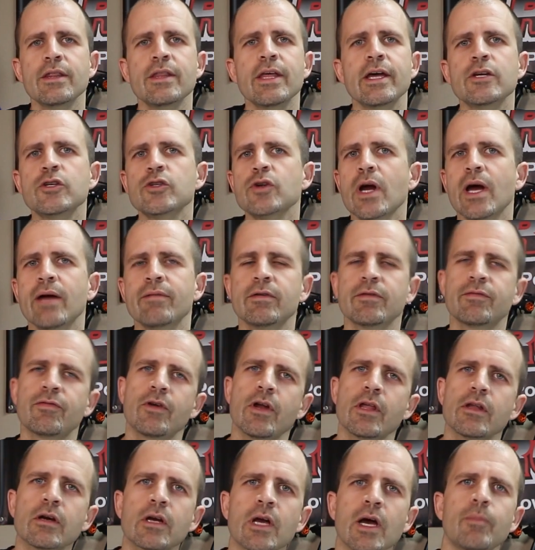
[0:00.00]
then drive it
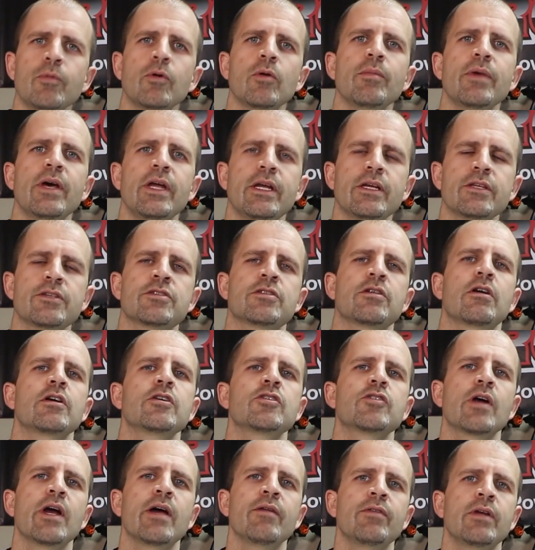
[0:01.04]
for another couple minutes,
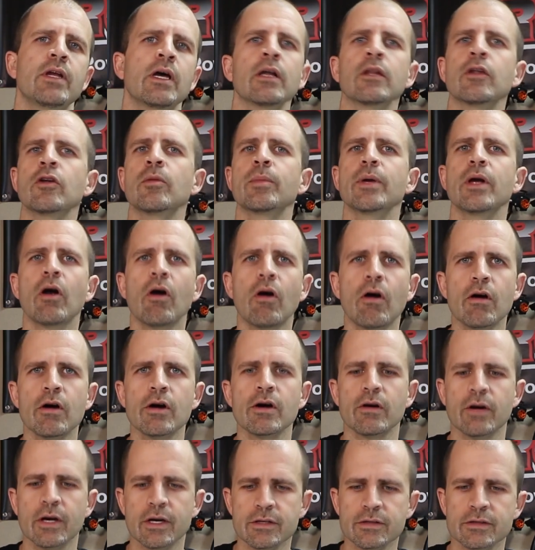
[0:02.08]
start driving it a little bit
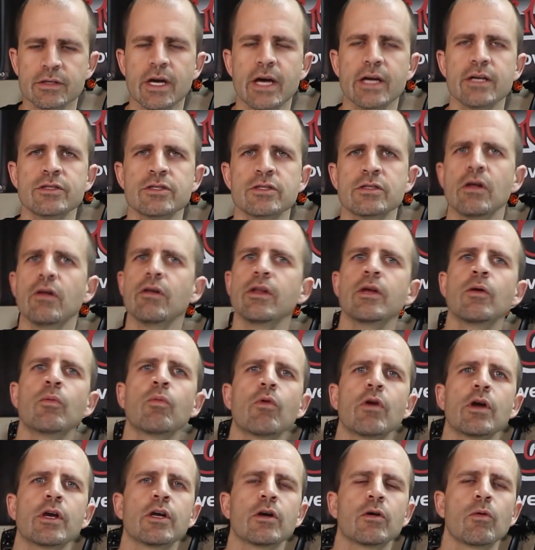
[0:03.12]
harder, and kind of slowly
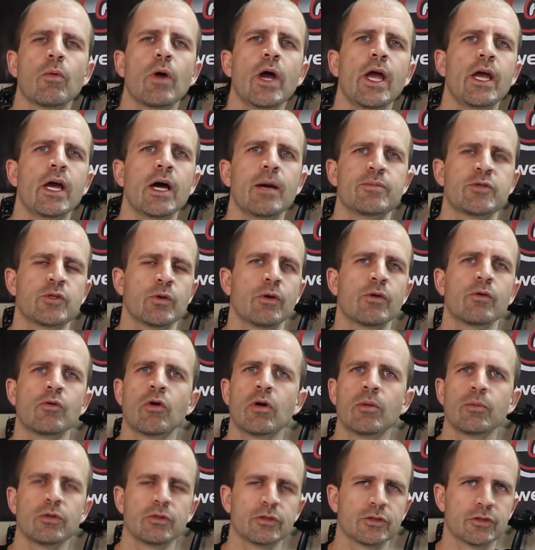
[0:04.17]
work your way up to a
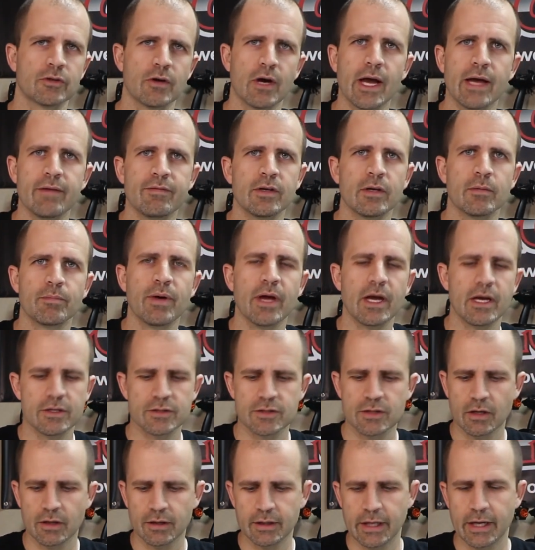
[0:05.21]
normal driving
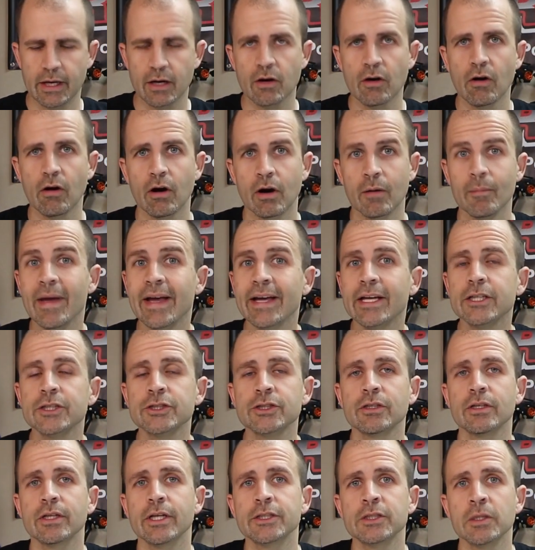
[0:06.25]
pace on that car, making
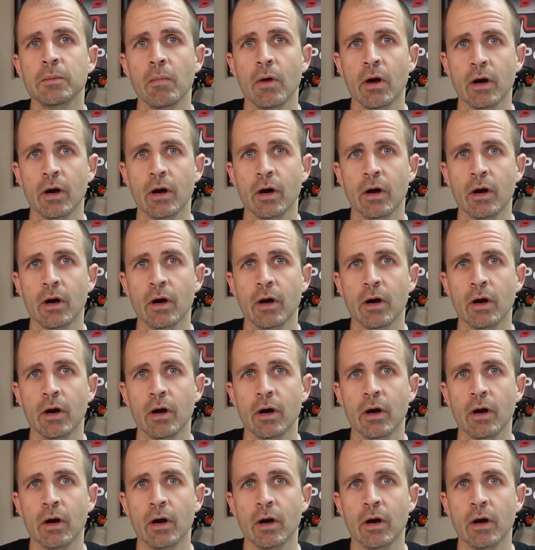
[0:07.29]
sure that